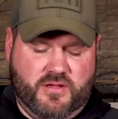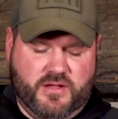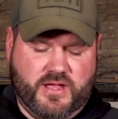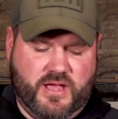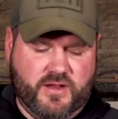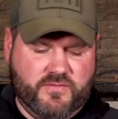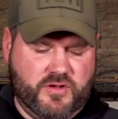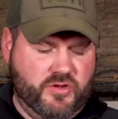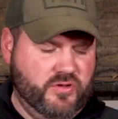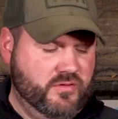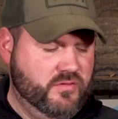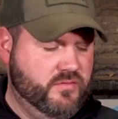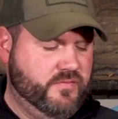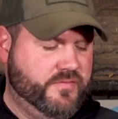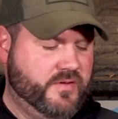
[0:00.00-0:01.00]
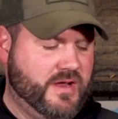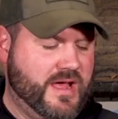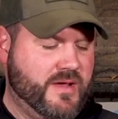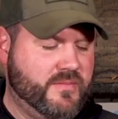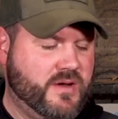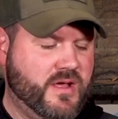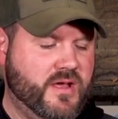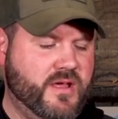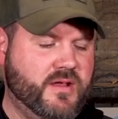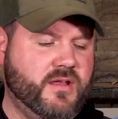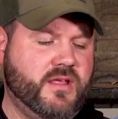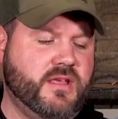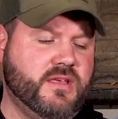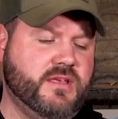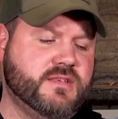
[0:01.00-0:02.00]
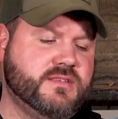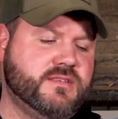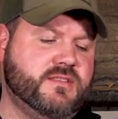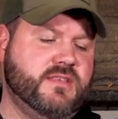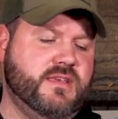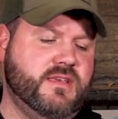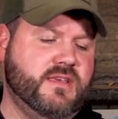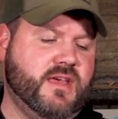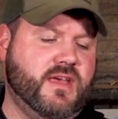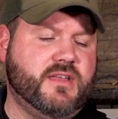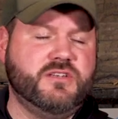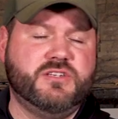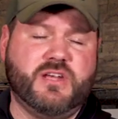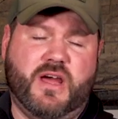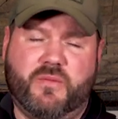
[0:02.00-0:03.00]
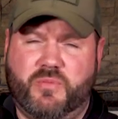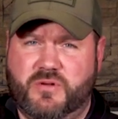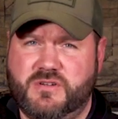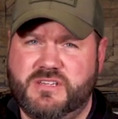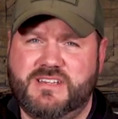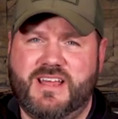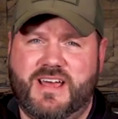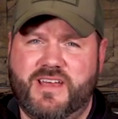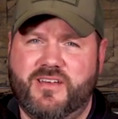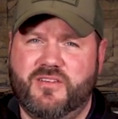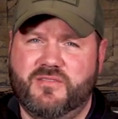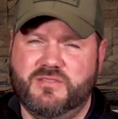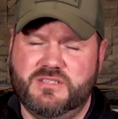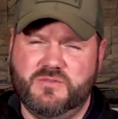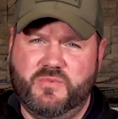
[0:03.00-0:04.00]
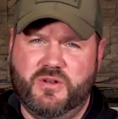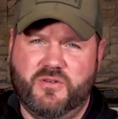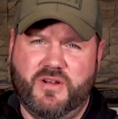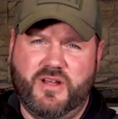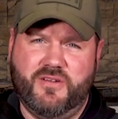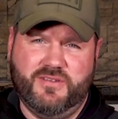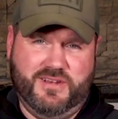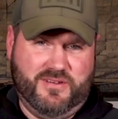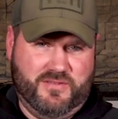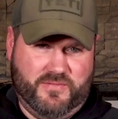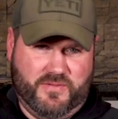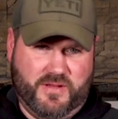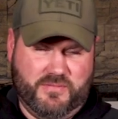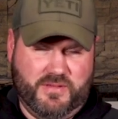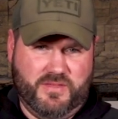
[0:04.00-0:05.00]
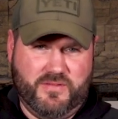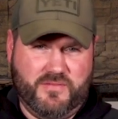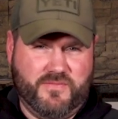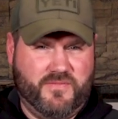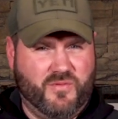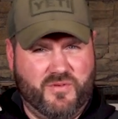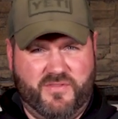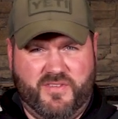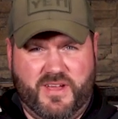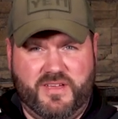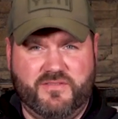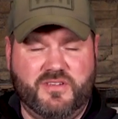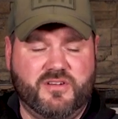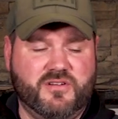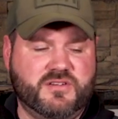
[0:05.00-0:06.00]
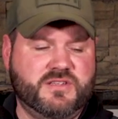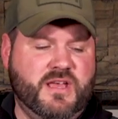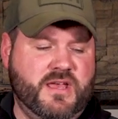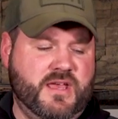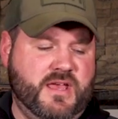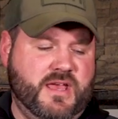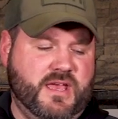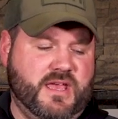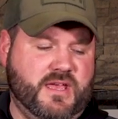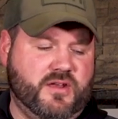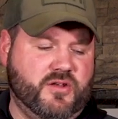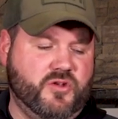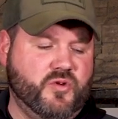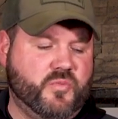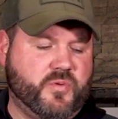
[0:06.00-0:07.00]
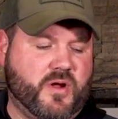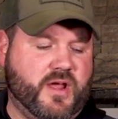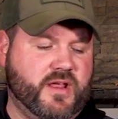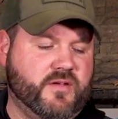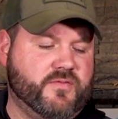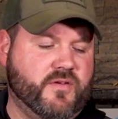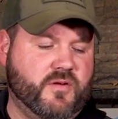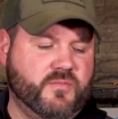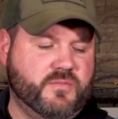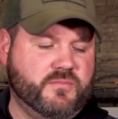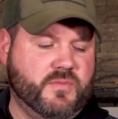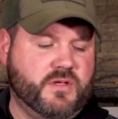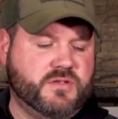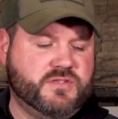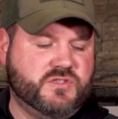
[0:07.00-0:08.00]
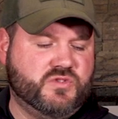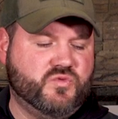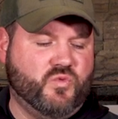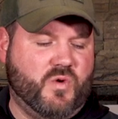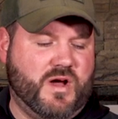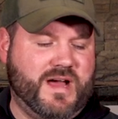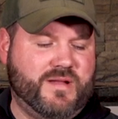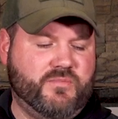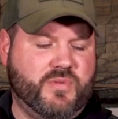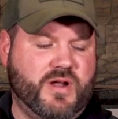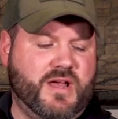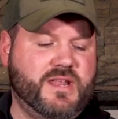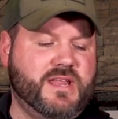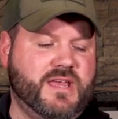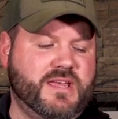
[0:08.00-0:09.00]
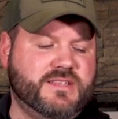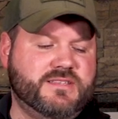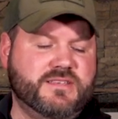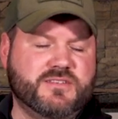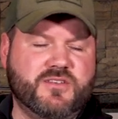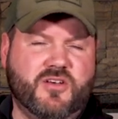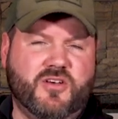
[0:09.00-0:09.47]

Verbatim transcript: Kind of a new phenomenon is the head chopper style. It's been around here probably four or five years. And a new product from SWAT Broadheads is